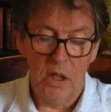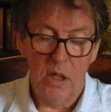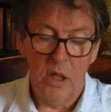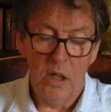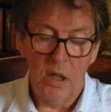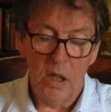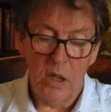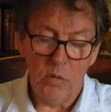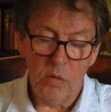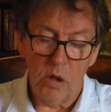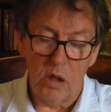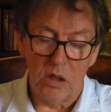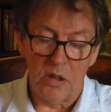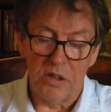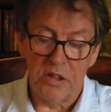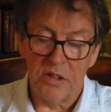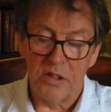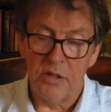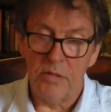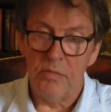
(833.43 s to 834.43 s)
It
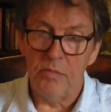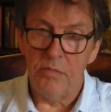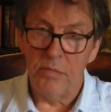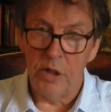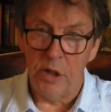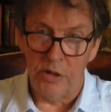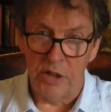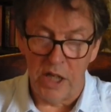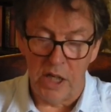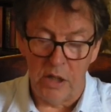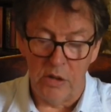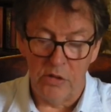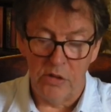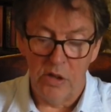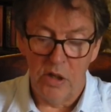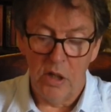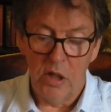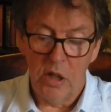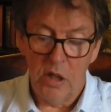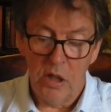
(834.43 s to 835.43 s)
was, no doubt,
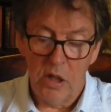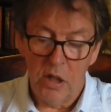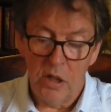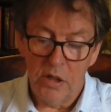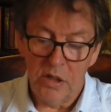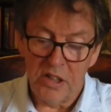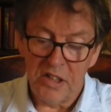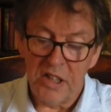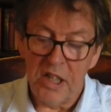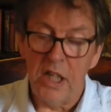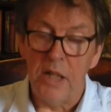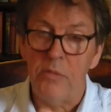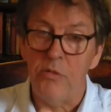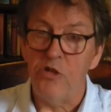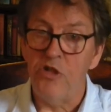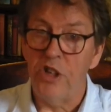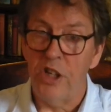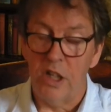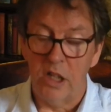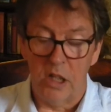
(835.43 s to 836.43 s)
the same
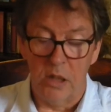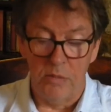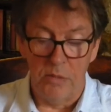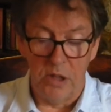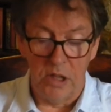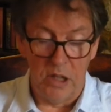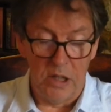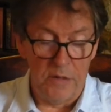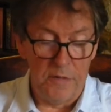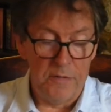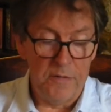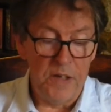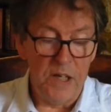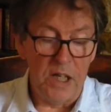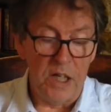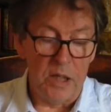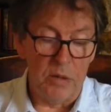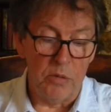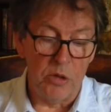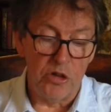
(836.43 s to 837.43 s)
gentlemanly
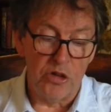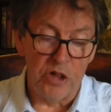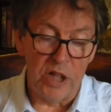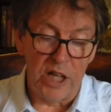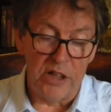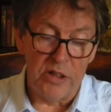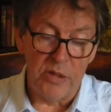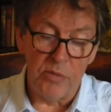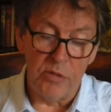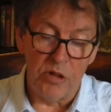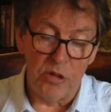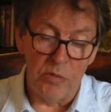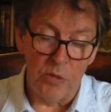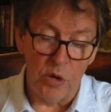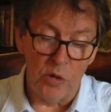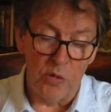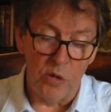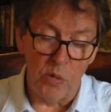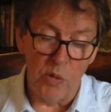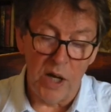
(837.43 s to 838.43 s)
feeling which led him to
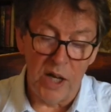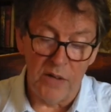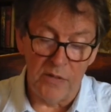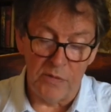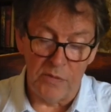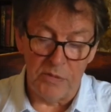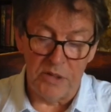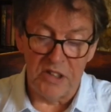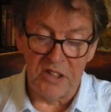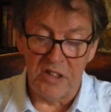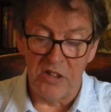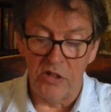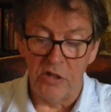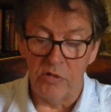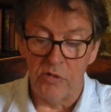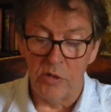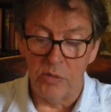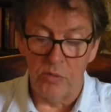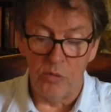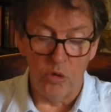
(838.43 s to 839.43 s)
move away from the
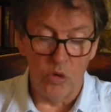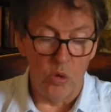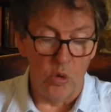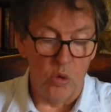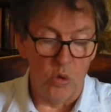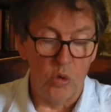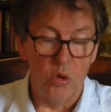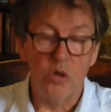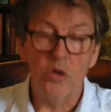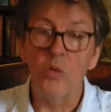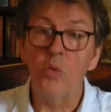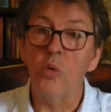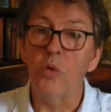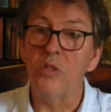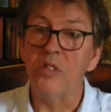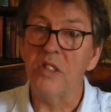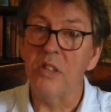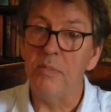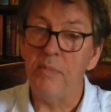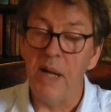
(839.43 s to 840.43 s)
sitting-room door
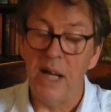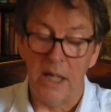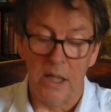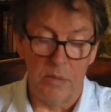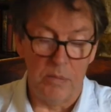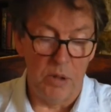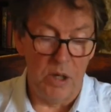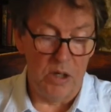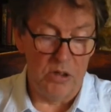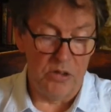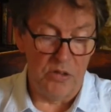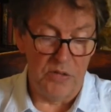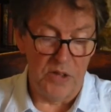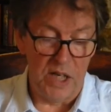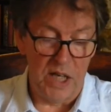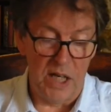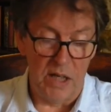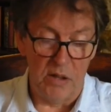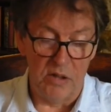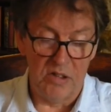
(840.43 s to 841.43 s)
towards the back part of the
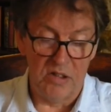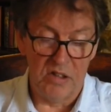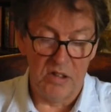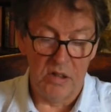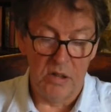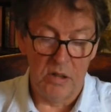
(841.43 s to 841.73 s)
house.